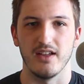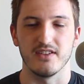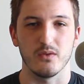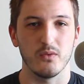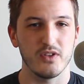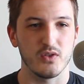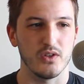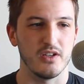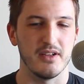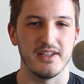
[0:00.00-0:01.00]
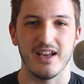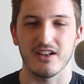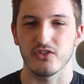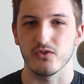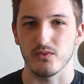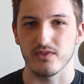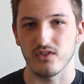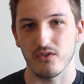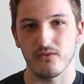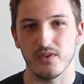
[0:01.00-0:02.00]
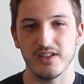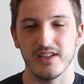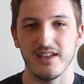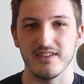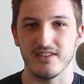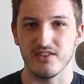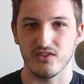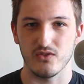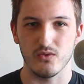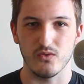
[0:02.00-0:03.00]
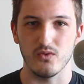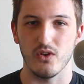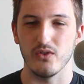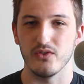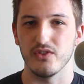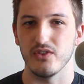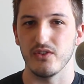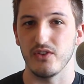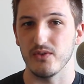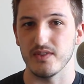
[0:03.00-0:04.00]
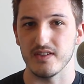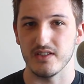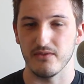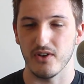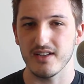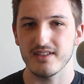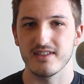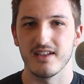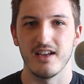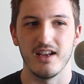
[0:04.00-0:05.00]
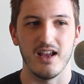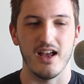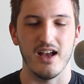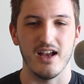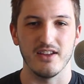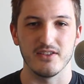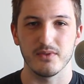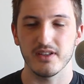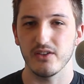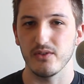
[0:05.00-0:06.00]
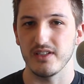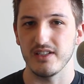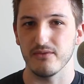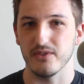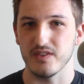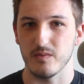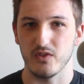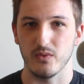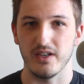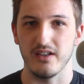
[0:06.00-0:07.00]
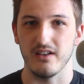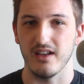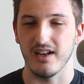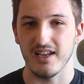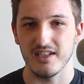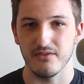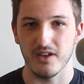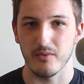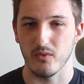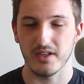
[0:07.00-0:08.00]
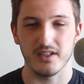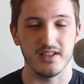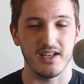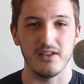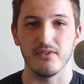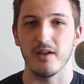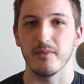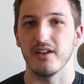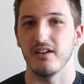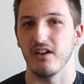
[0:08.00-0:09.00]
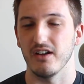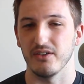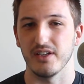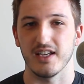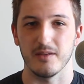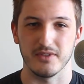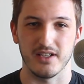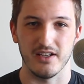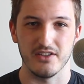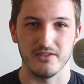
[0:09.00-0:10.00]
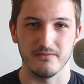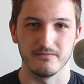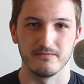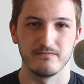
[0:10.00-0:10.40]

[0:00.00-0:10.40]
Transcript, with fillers: And so when we're talking about the actual software that is installed onto the user's device, uh, there's really no difference between a native app, a regular native app, and an Ionic application.